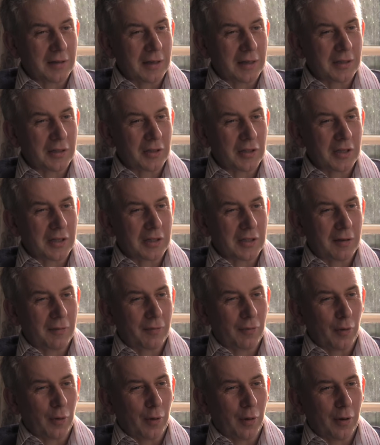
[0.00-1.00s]
in nineteen
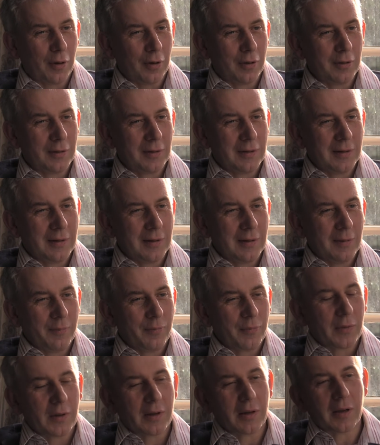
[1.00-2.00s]
sixty-four.
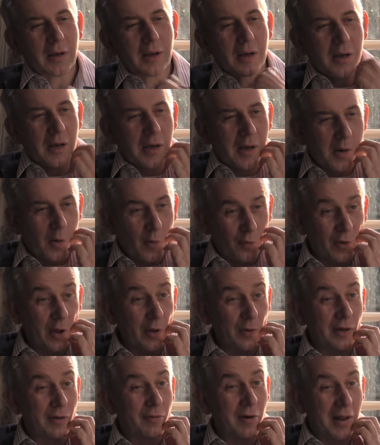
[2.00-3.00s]
Yes. Uh, or
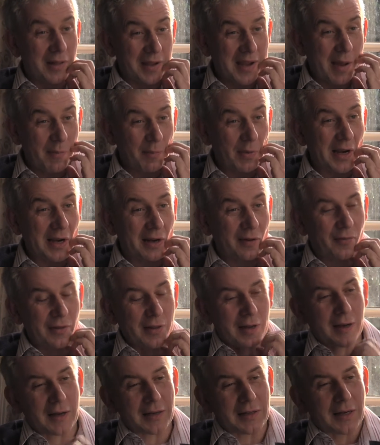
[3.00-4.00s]
floated, rather, campaigned for
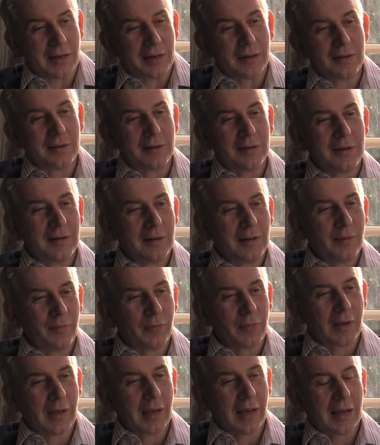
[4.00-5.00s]
the idea,
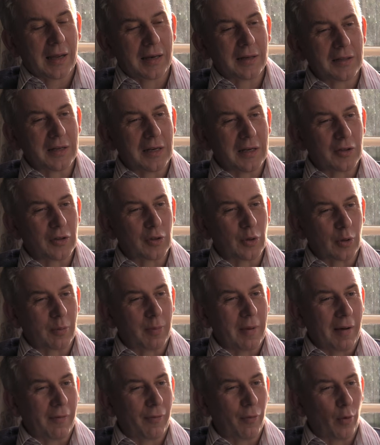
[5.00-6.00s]
and it
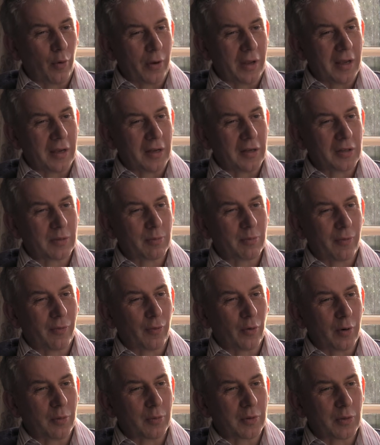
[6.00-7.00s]
took about four years
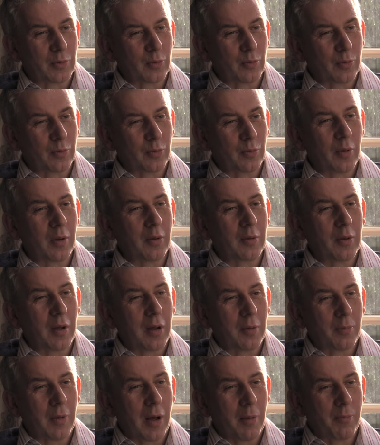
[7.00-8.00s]
before it was
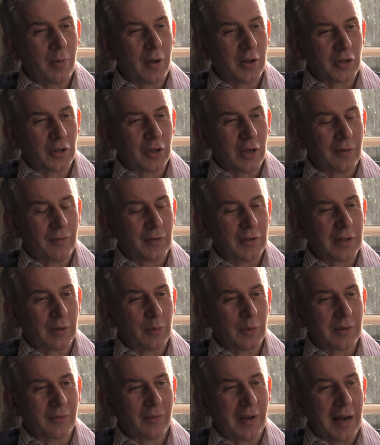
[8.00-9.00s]
a, a service
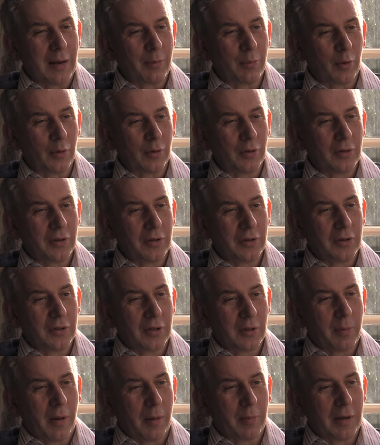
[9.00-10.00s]
that was available
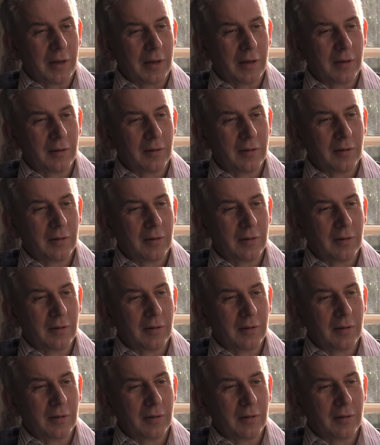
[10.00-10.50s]
to the public.